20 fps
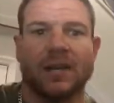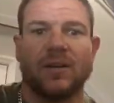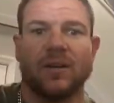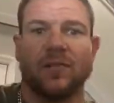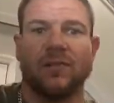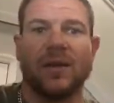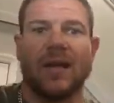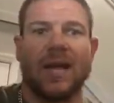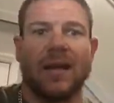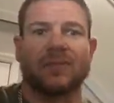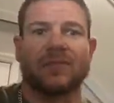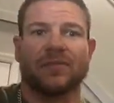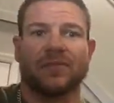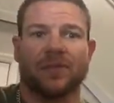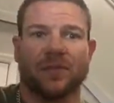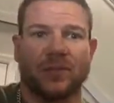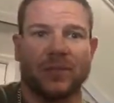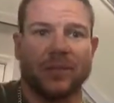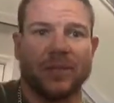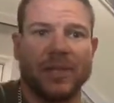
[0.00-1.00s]
I know I've been absent
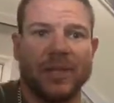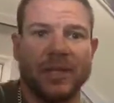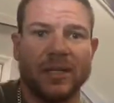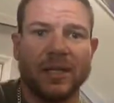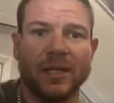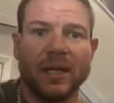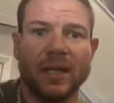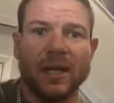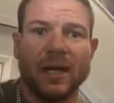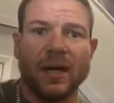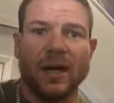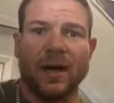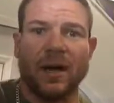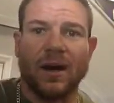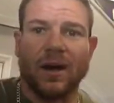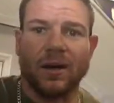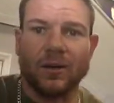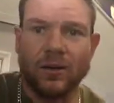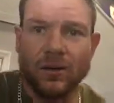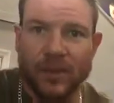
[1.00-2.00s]
for a little bit,
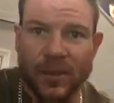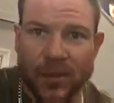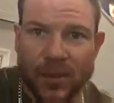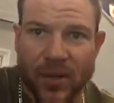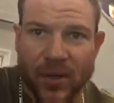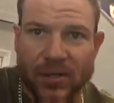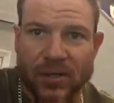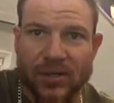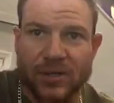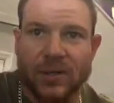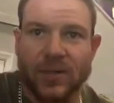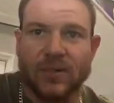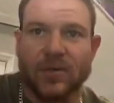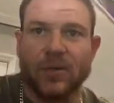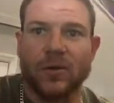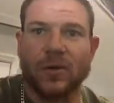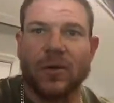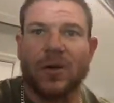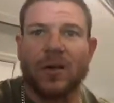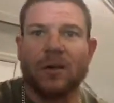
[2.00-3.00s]
a little bit of personal stuff
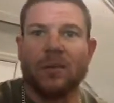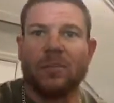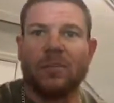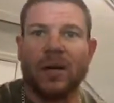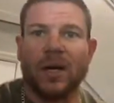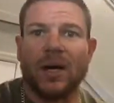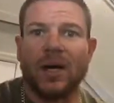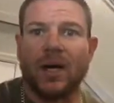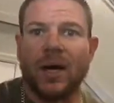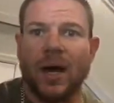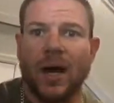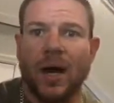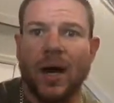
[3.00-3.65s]
going on, but